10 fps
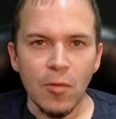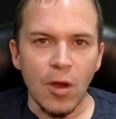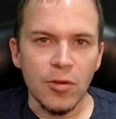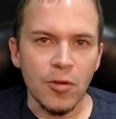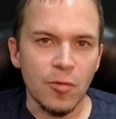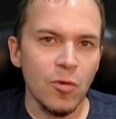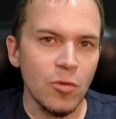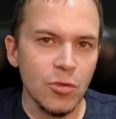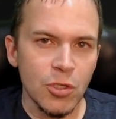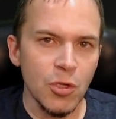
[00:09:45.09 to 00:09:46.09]
Under
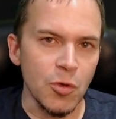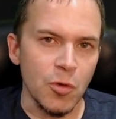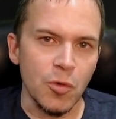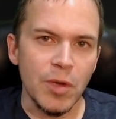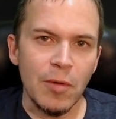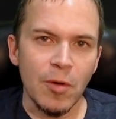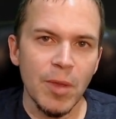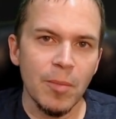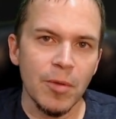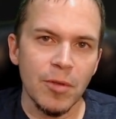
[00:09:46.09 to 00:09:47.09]
rule two, now
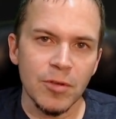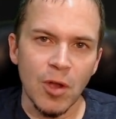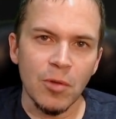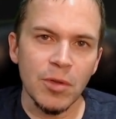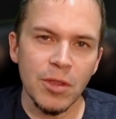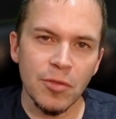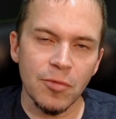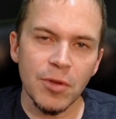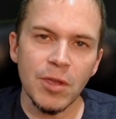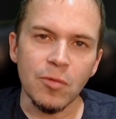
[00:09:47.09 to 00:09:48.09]
remember there's only
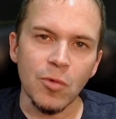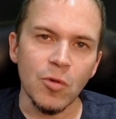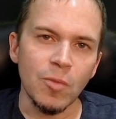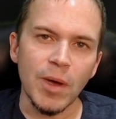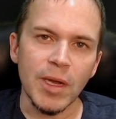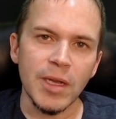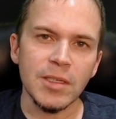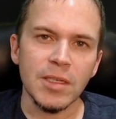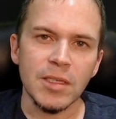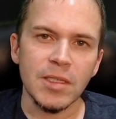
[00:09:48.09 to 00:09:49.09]
three rule
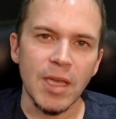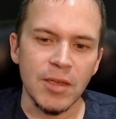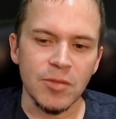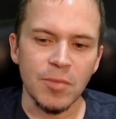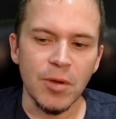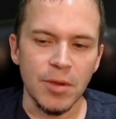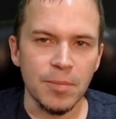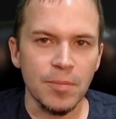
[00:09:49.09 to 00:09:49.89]
buckets in Tasmota.